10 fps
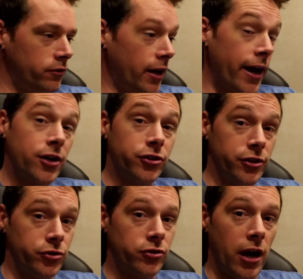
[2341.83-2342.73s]
I actually
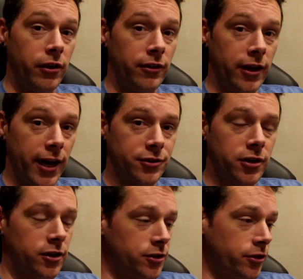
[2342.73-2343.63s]
use Crown in the gas
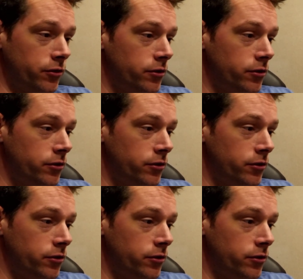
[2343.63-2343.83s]
carts too,